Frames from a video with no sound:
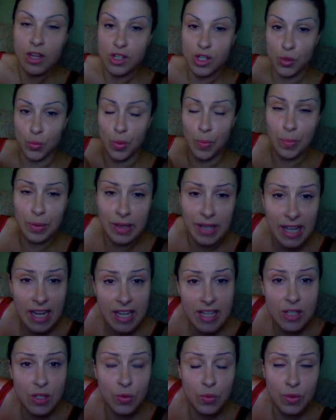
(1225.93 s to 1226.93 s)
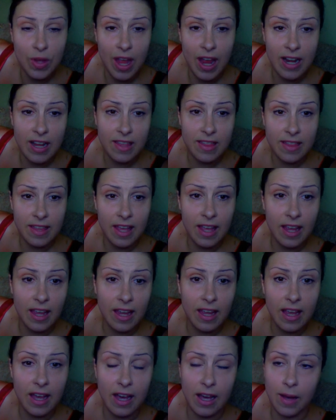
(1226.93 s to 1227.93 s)
to replace
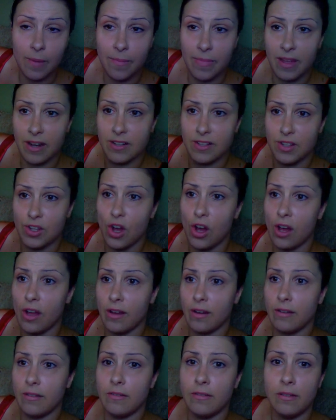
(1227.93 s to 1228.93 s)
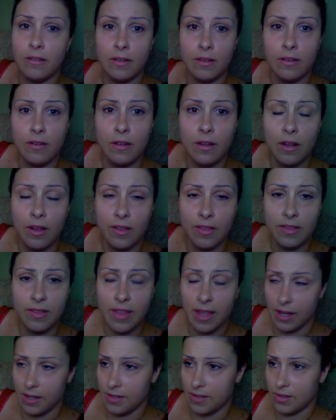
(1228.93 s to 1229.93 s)
anything that has gone
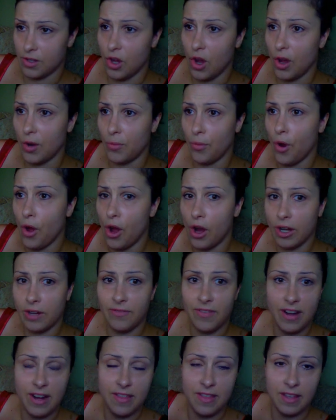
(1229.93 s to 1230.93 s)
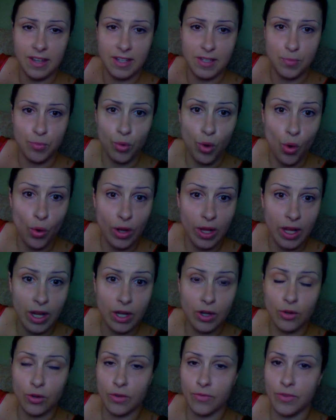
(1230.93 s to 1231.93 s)
wrong, if anything is
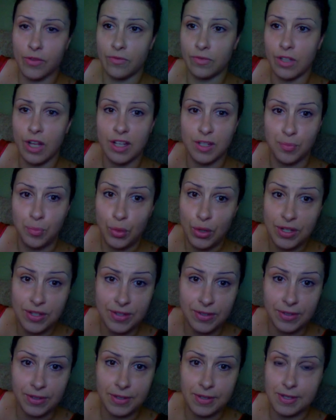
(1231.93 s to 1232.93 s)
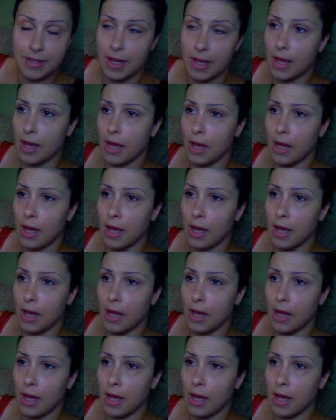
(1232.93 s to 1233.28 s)
broken, or if you've lost bristles.